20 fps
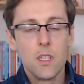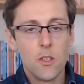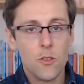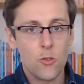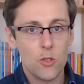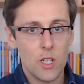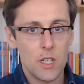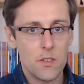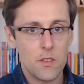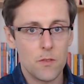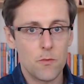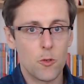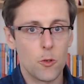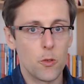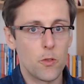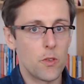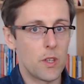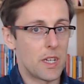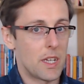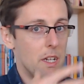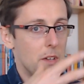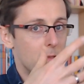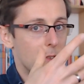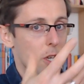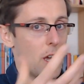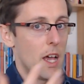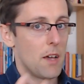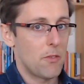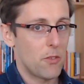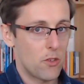So that's the fourth thing. And if
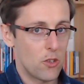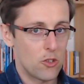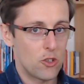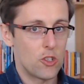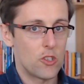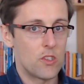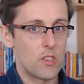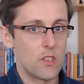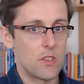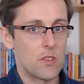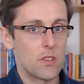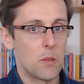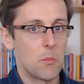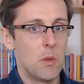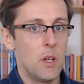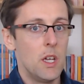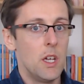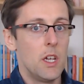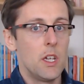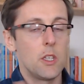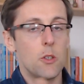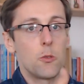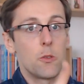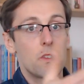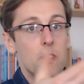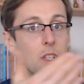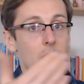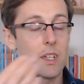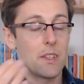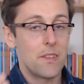you have such a system, you'll
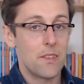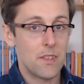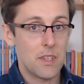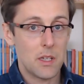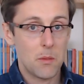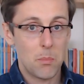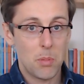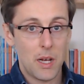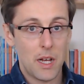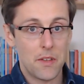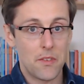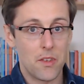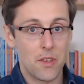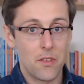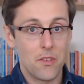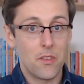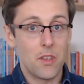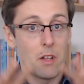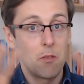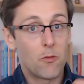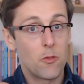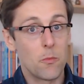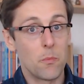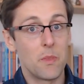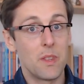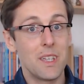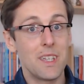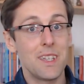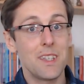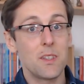start seeing patterns, and
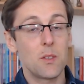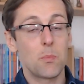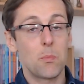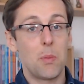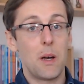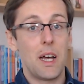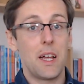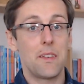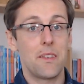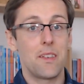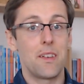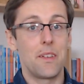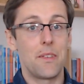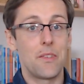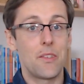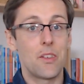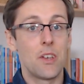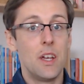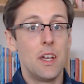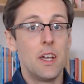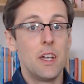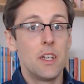from these patterns,